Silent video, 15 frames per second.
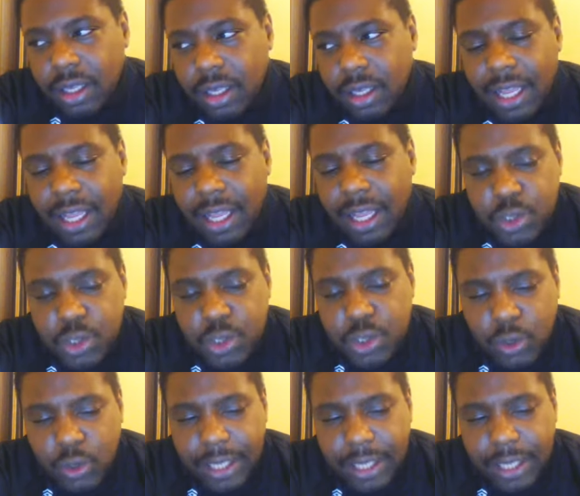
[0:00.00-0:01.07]
as you
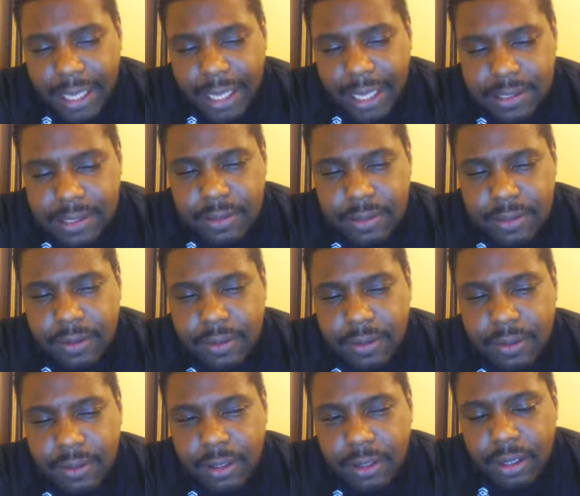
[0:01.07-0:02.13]
saw against
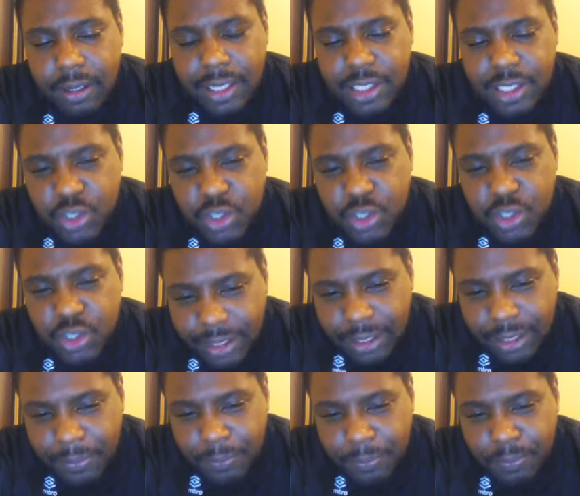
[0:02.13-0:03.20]
uh,
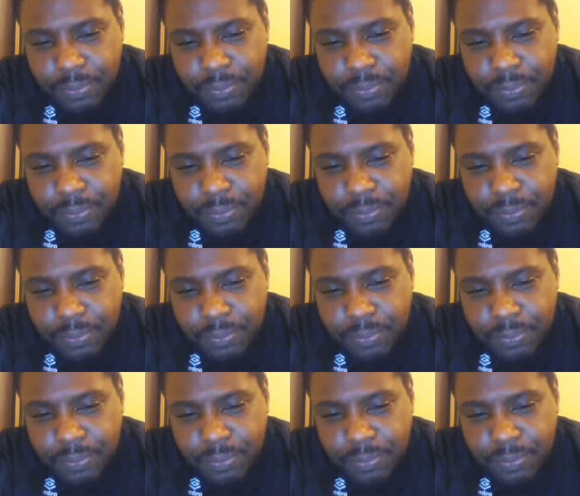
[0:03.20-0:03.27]
Estrada,